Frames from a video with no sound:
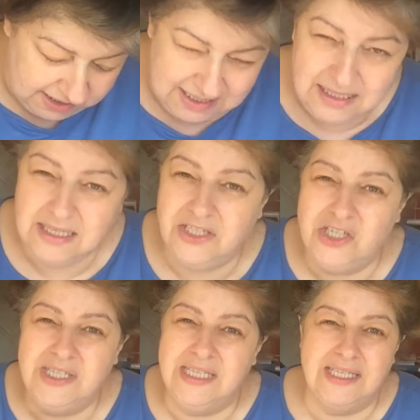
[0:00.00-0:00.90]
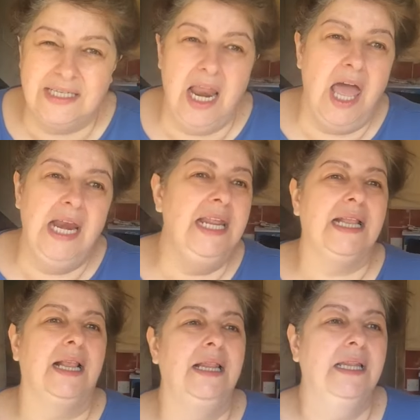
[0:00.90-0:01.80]
I think there's just this slight
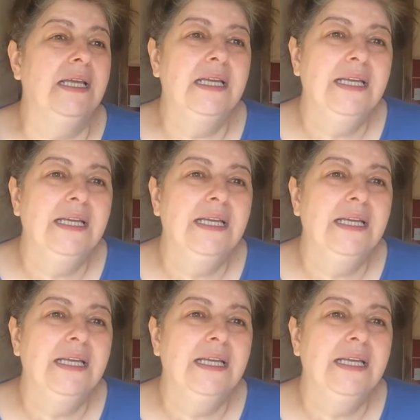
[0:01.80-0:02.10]
little